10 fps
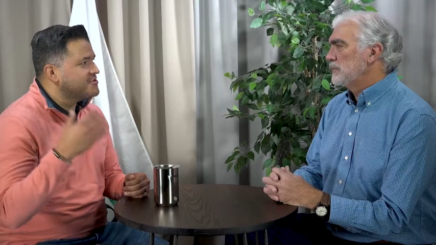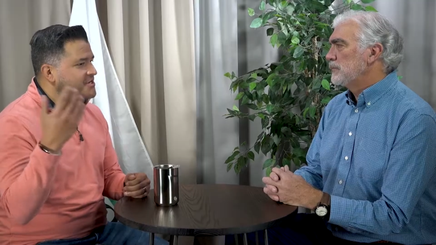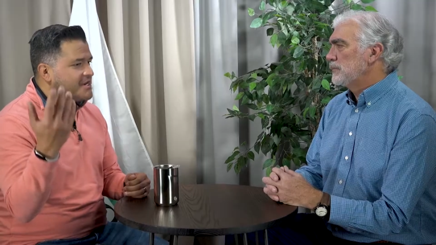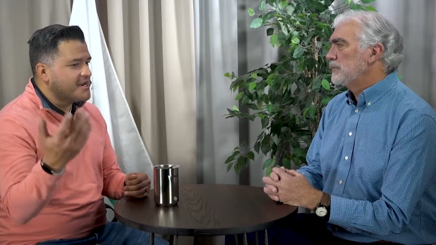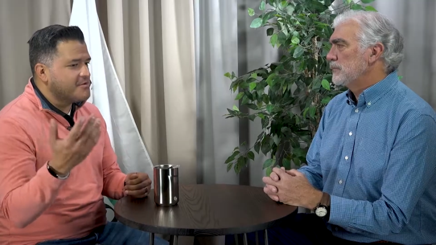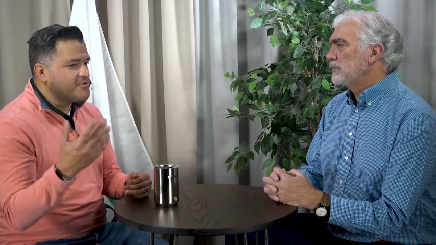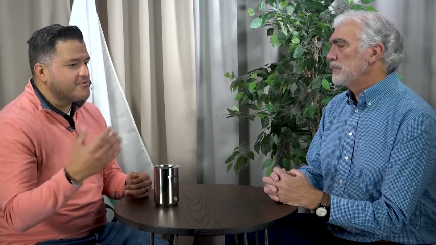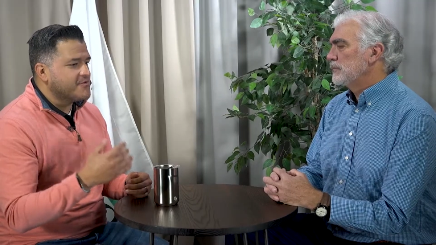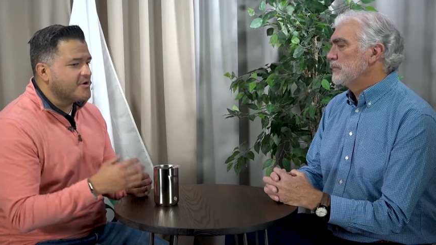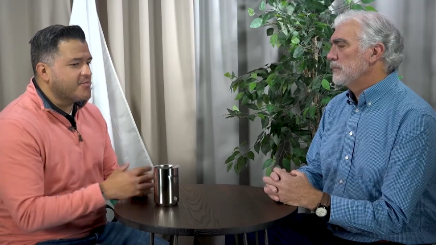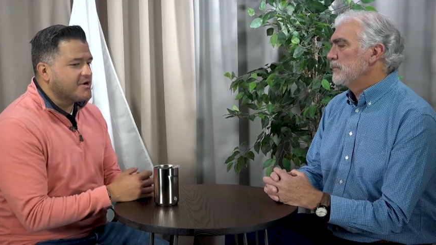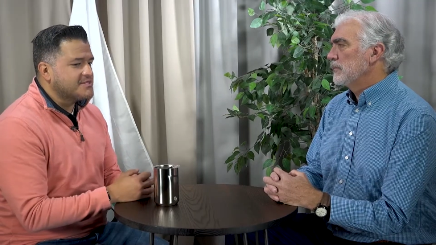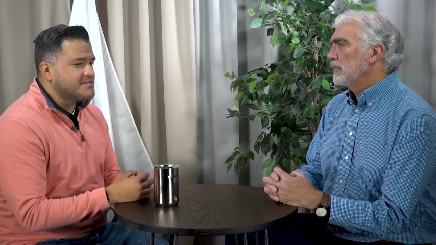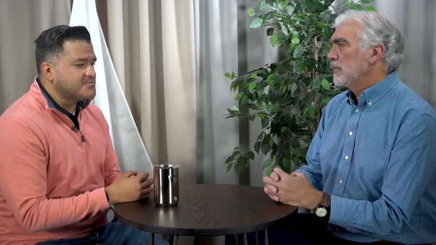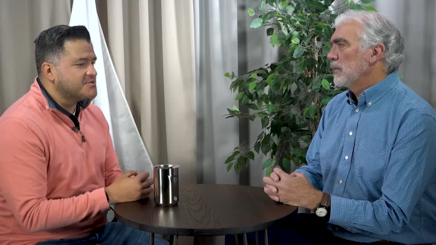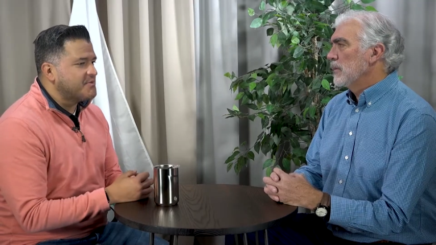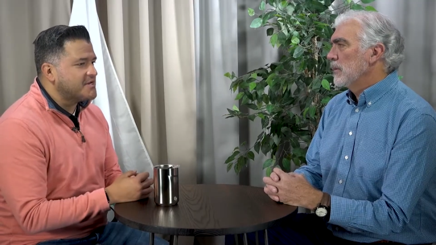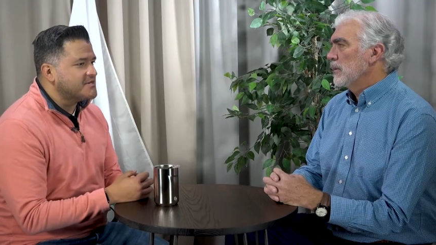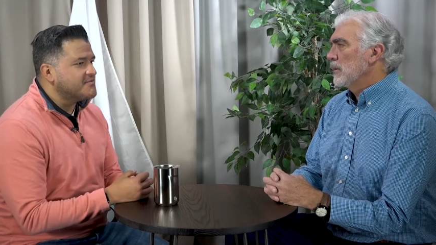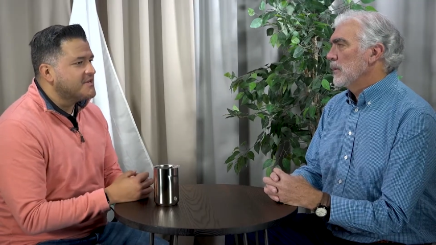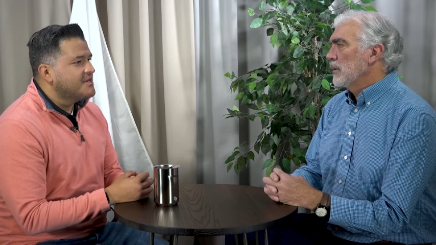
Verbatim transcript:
Speaker 1: looking at it more of a, a process perspective.